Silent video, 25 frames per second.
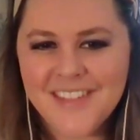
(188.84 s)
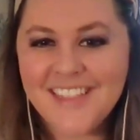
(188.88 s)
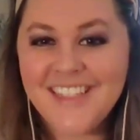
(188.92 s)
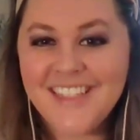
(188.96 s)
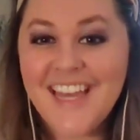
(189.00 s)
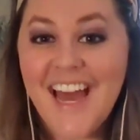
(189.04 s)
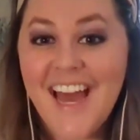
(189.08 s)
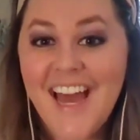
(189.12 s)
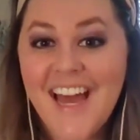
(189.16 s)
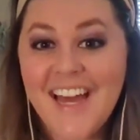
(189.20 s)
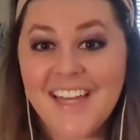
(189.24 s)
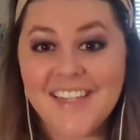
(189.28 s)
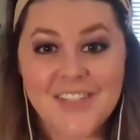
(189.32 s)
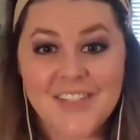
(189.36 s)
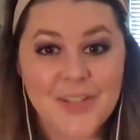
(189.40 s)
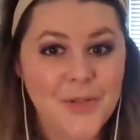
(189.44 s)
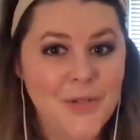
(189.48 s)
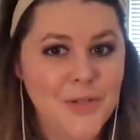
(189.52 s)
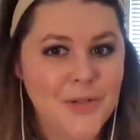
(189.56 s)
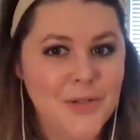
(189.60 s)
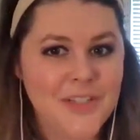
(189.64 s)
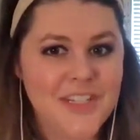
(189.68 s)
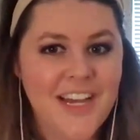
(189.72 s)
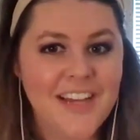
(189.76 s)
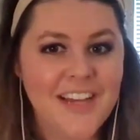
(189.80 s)
Yeah.
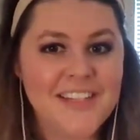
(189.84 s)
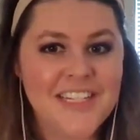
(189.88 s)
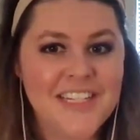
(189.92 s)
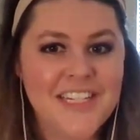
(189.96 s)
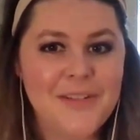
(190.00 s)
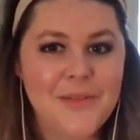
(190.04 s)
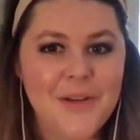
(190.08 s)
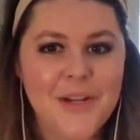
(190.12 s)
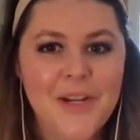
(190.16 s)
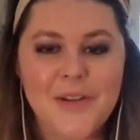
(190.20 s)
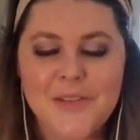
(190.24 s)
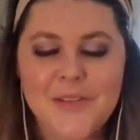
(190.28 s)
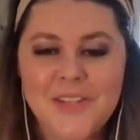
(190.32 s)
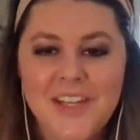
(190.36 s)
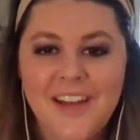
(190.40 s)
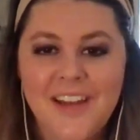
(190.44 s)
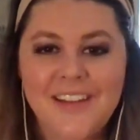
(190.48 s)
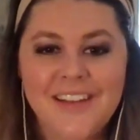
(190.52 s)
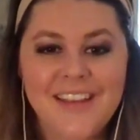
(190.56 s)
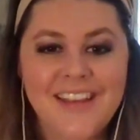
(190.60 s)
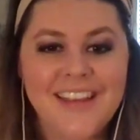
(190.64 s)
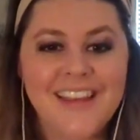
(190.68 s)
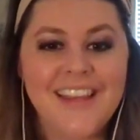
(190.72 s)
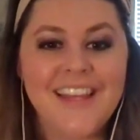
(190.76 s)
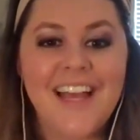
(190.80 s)
Oh, dusty rose.
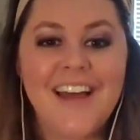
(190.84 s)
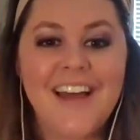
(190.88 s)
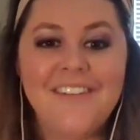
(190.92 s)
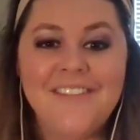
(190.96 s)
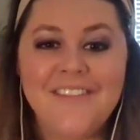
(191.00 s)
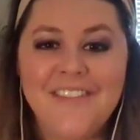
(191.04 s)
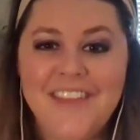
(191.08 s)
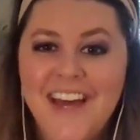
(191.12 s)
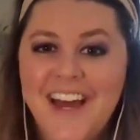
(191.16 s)
I love